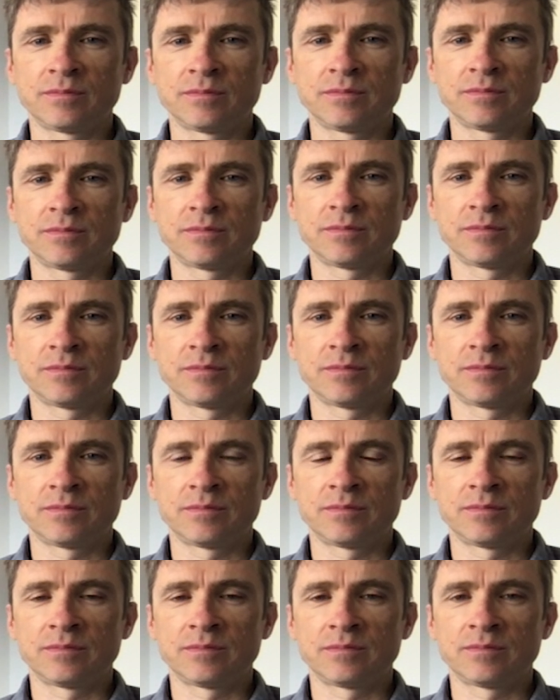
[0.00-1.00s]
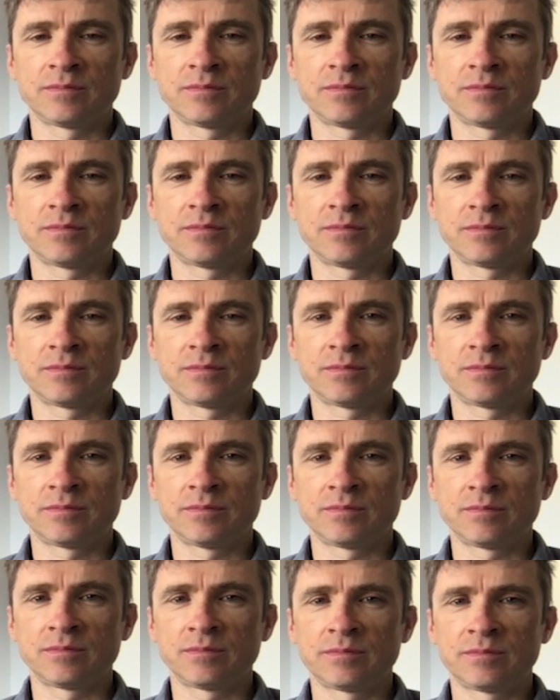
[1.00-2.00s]

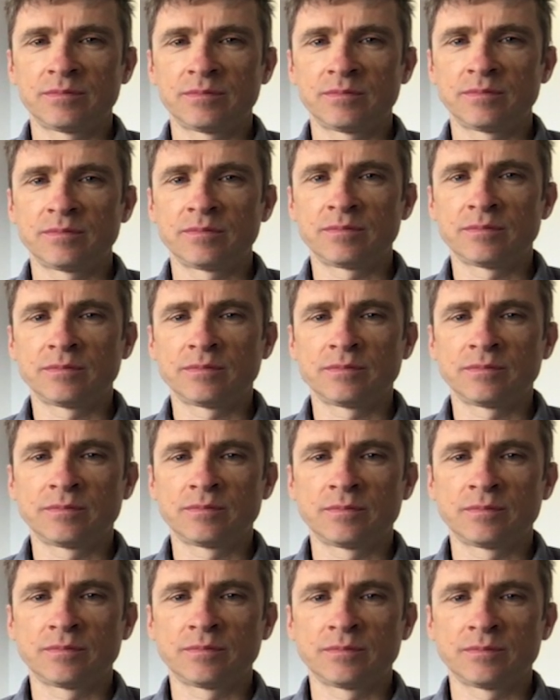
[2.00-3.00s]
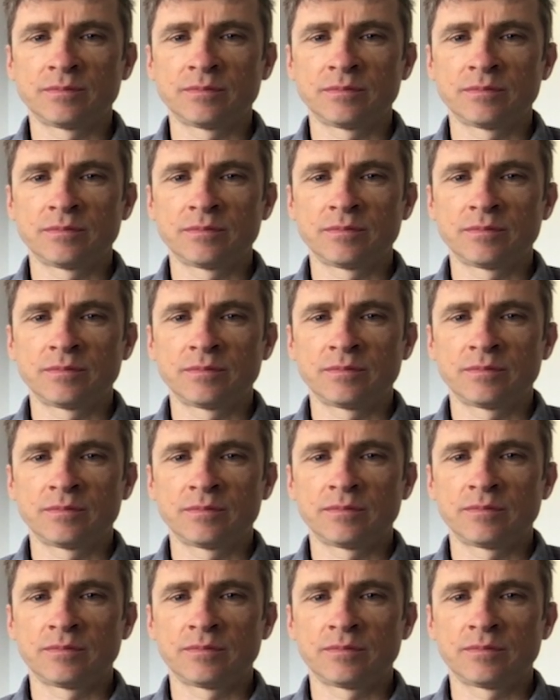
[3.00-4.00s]

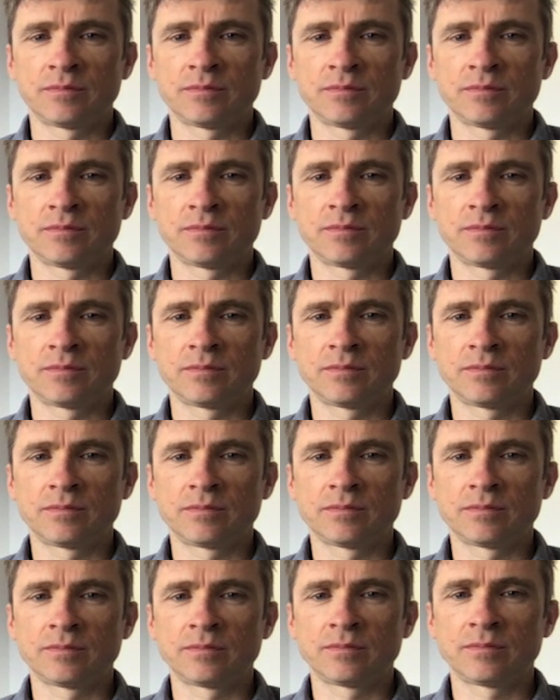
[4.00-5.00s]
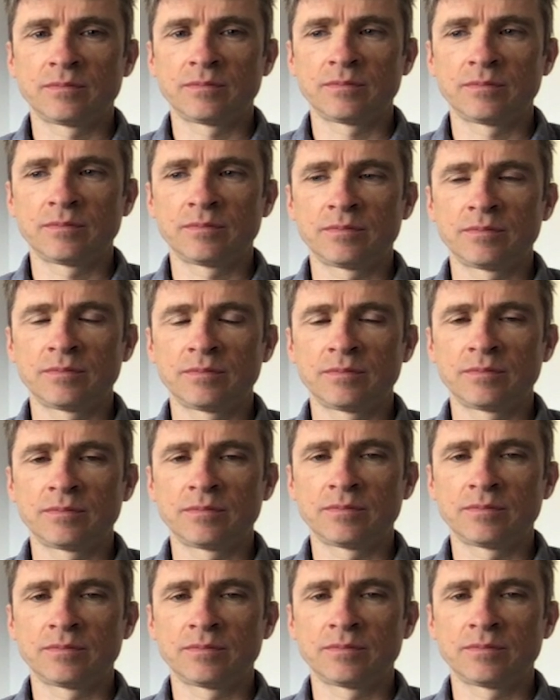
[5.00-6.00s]

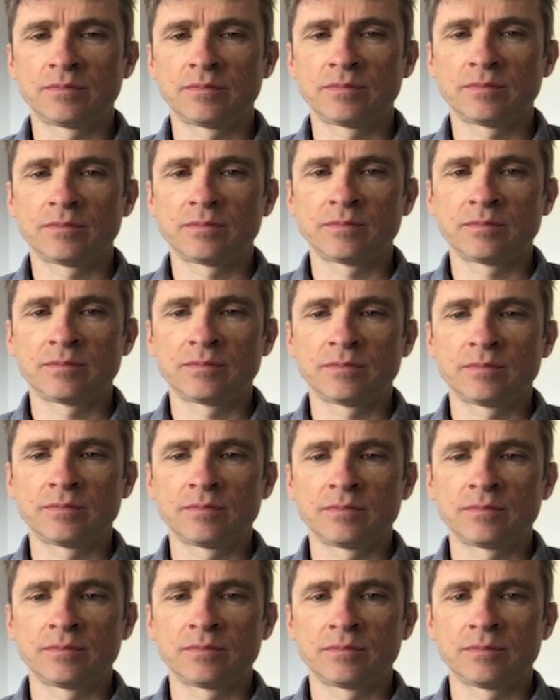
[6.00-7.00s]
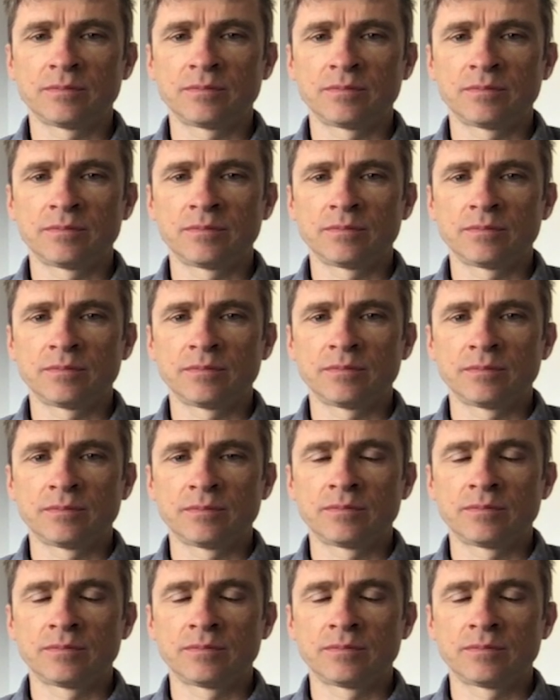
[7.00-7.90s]
No words are spoken by the person on screen.